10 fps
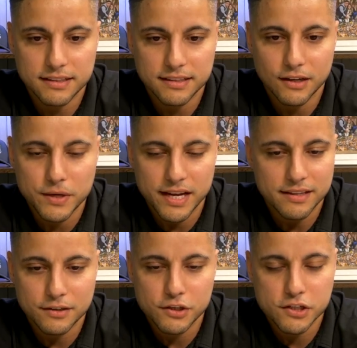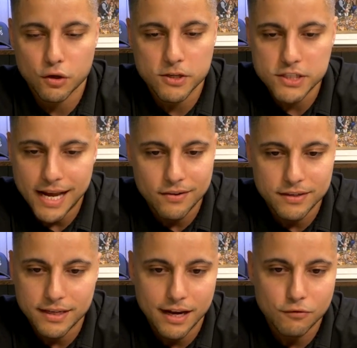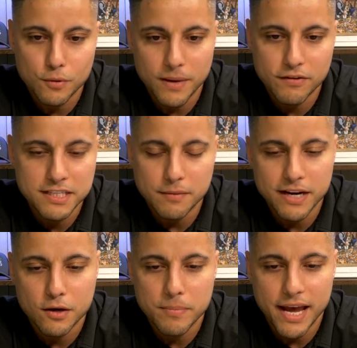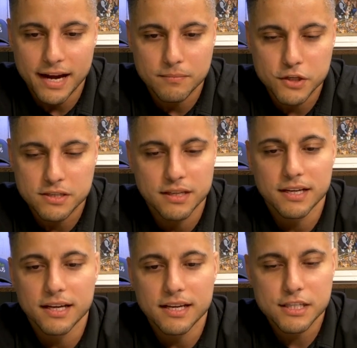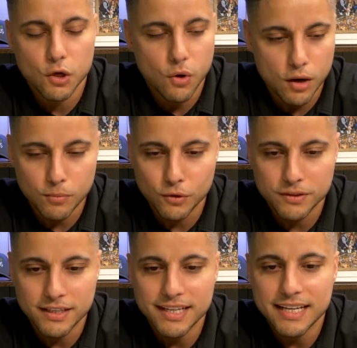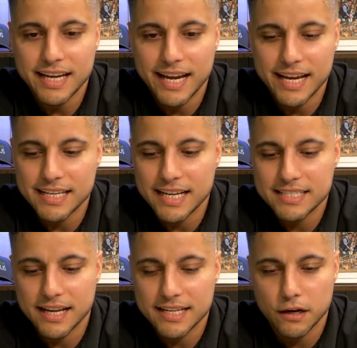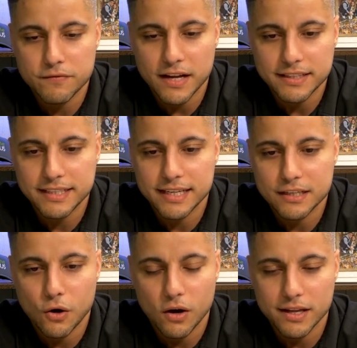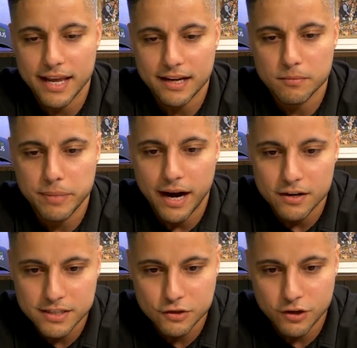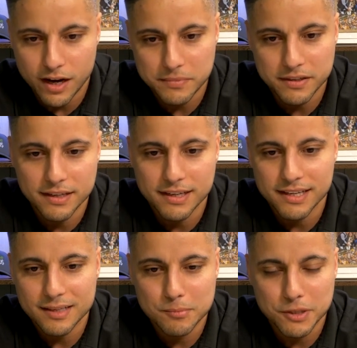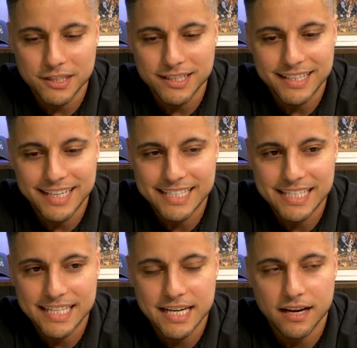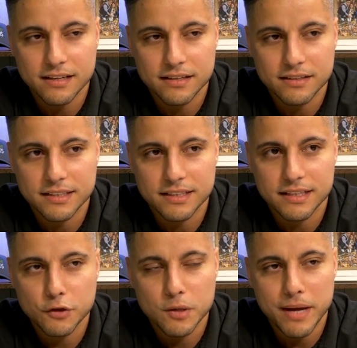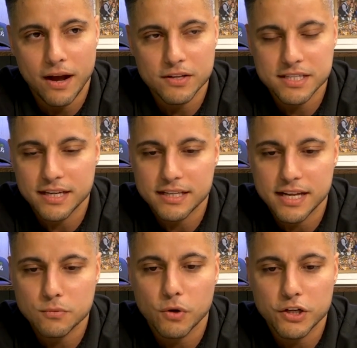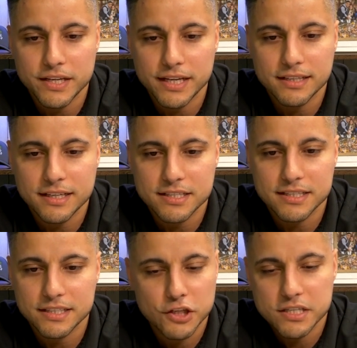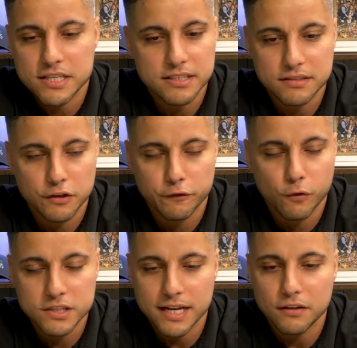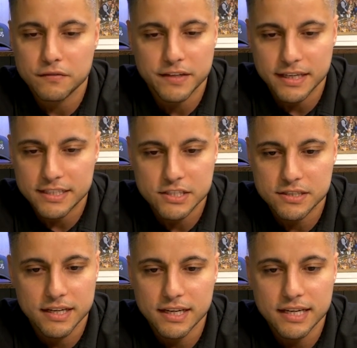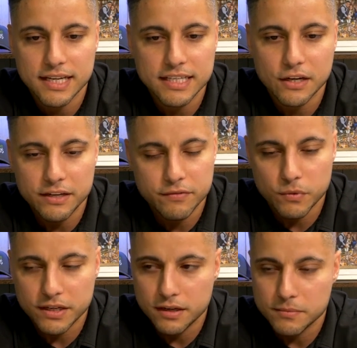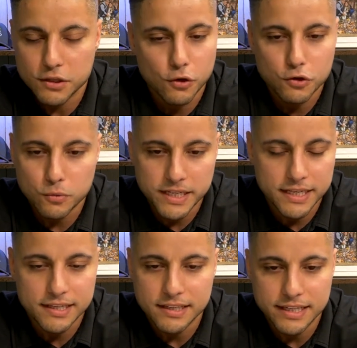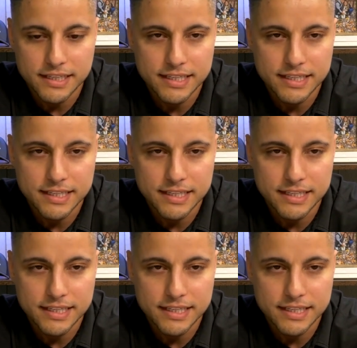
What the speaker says: Oh yeah, there's just so much talent in that room. Every time I come back, I'm just so humbled, and it's tough not to get caught in that comparison trap. But it's kind of, if you could balance it, it's what you need, because you're forced to elevate, and just even when it comes to social media, like.